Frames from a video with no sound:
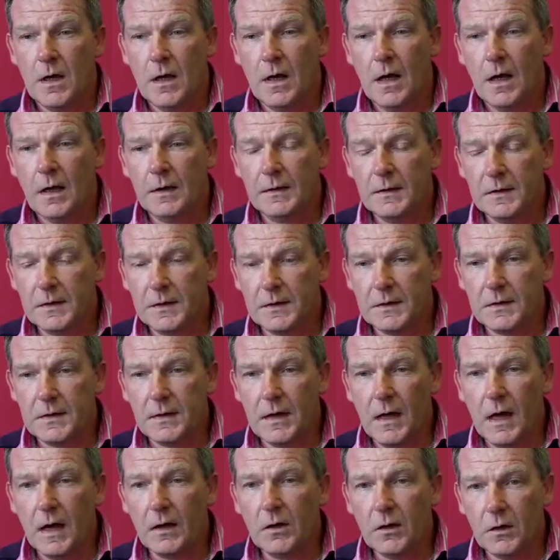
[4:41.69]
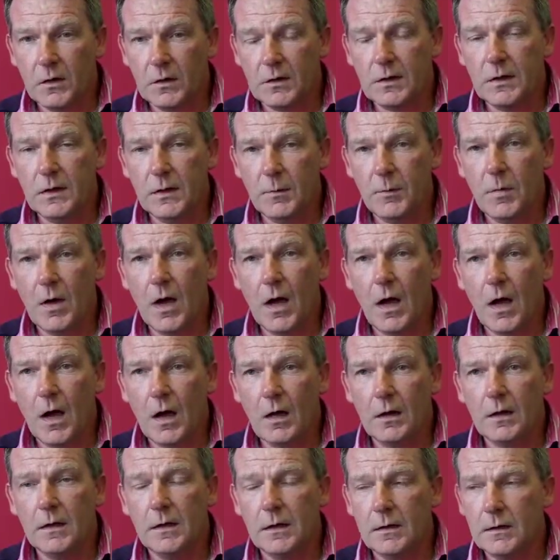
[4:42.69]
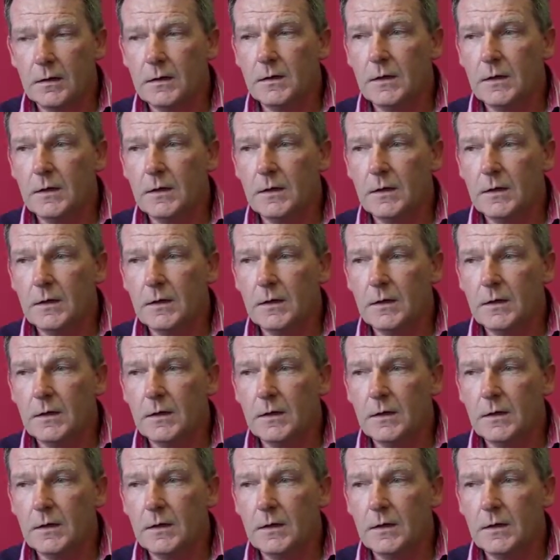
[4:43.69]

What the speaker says: and I got to the park